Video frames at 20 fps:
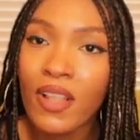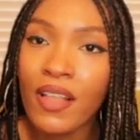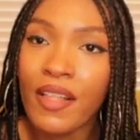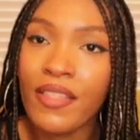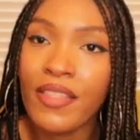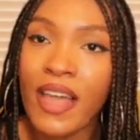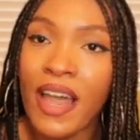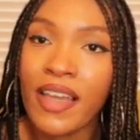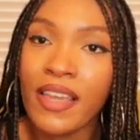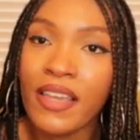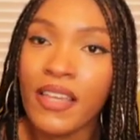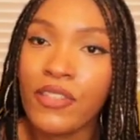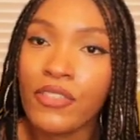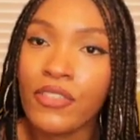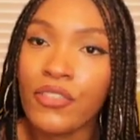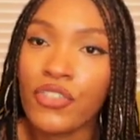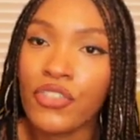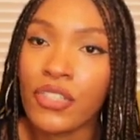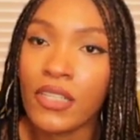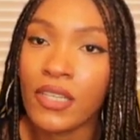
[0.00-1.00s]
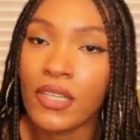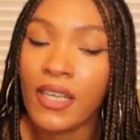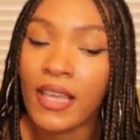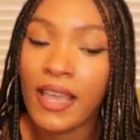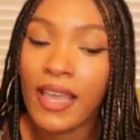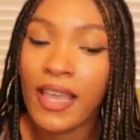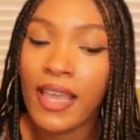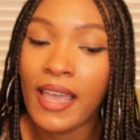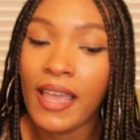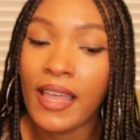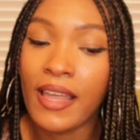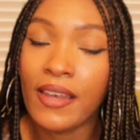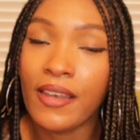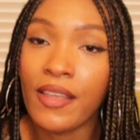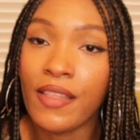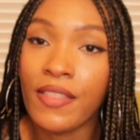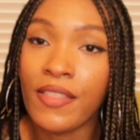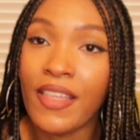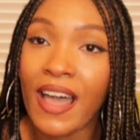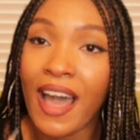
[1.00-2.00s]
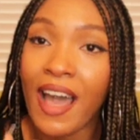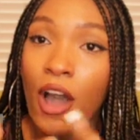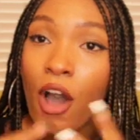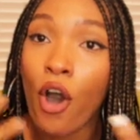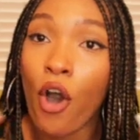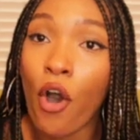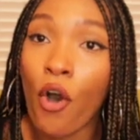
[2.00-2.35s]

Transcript: that energy and that